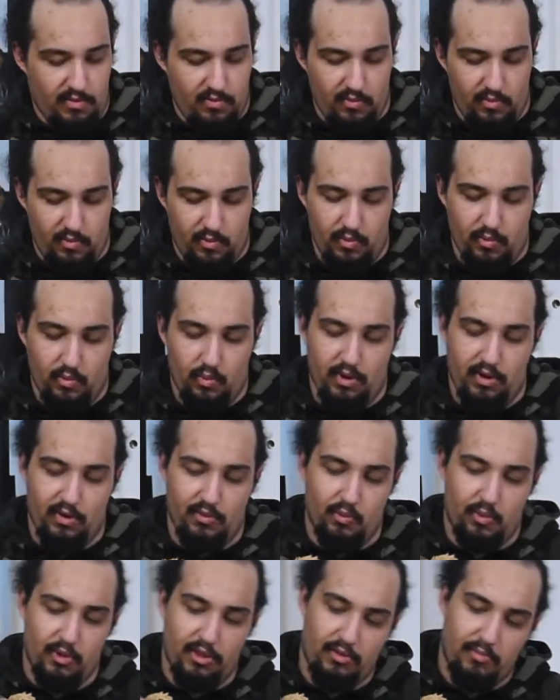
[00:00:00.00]

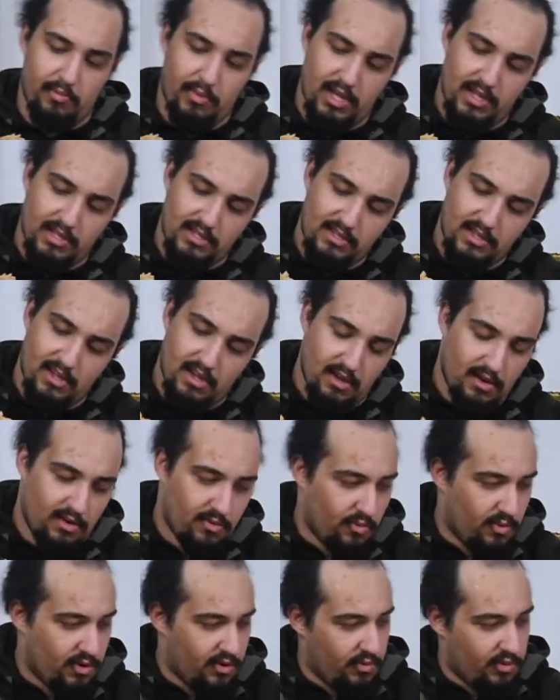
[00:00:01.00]
one with a mask
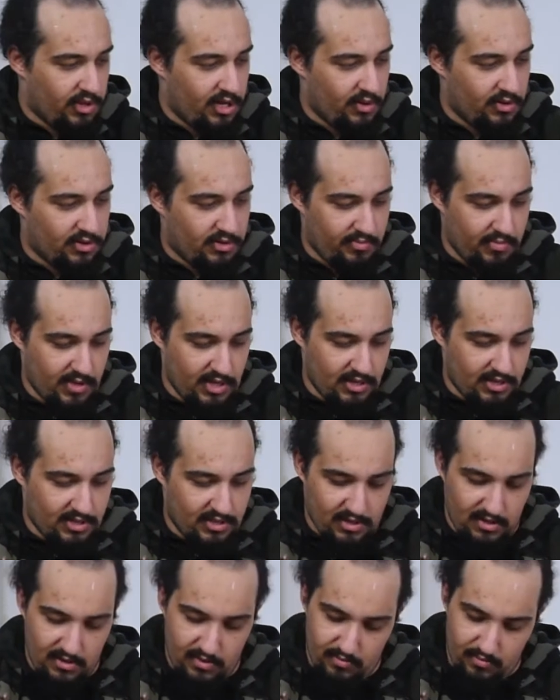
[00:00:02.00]
and one without the
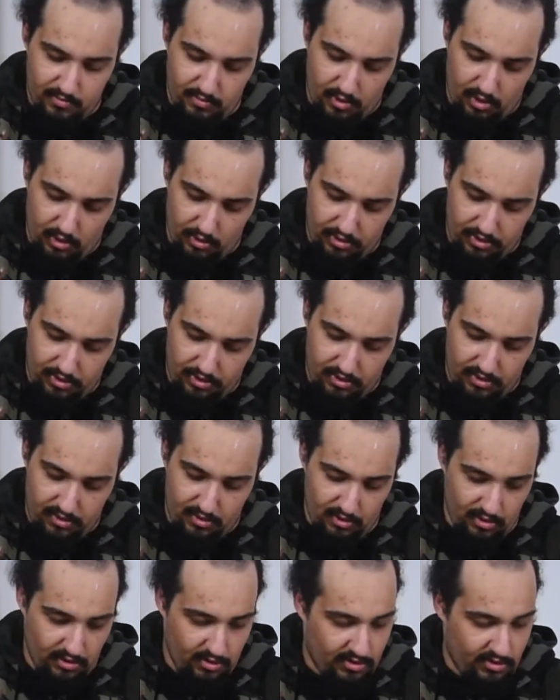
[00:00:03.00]
mask.
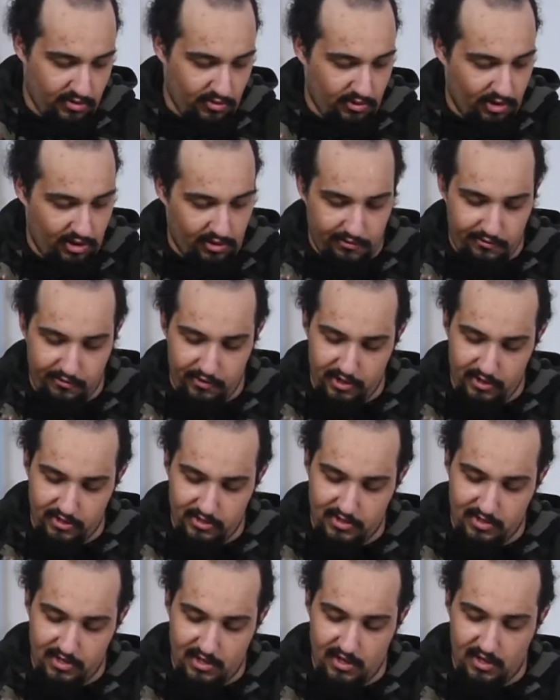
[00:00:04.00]
Both look really
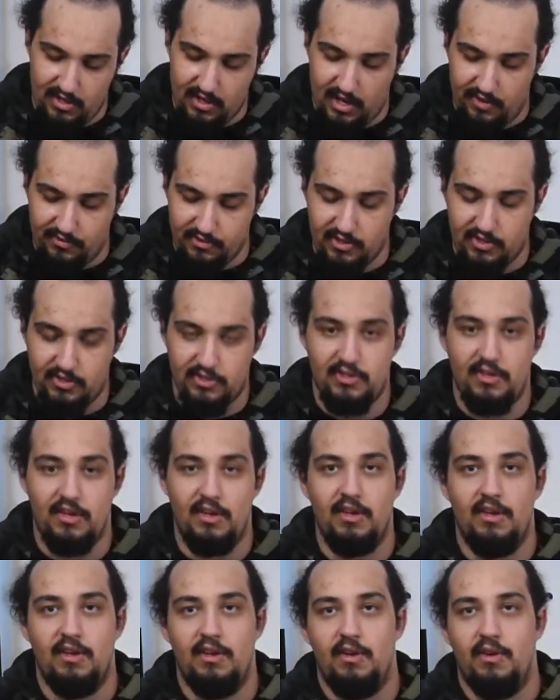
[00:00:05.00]
fierce and have this
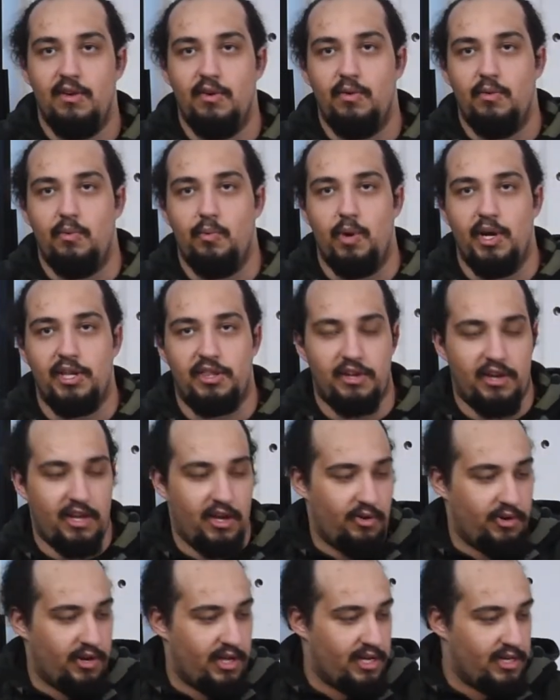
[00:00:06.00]
whited
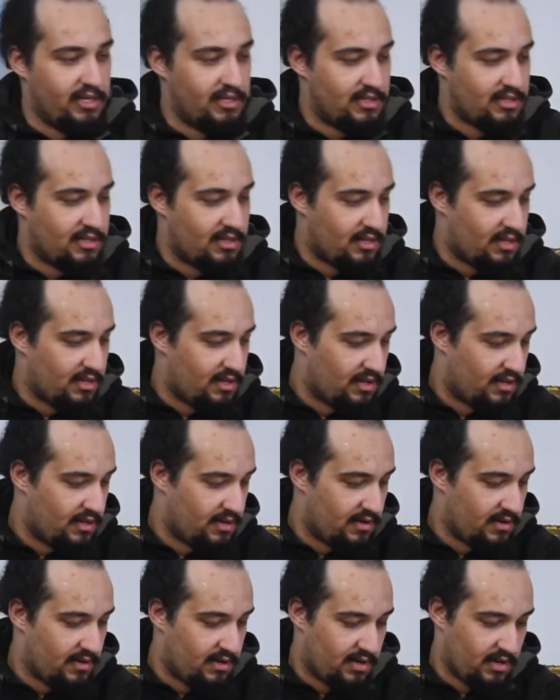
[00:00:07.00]
out eyes,
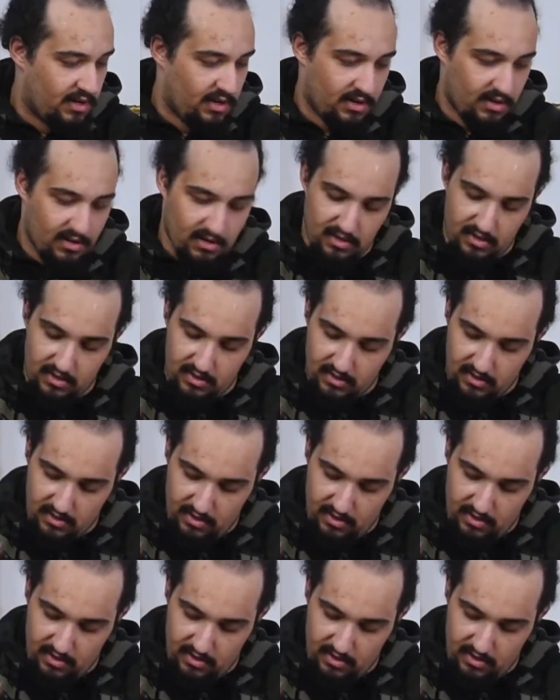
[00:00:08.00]
and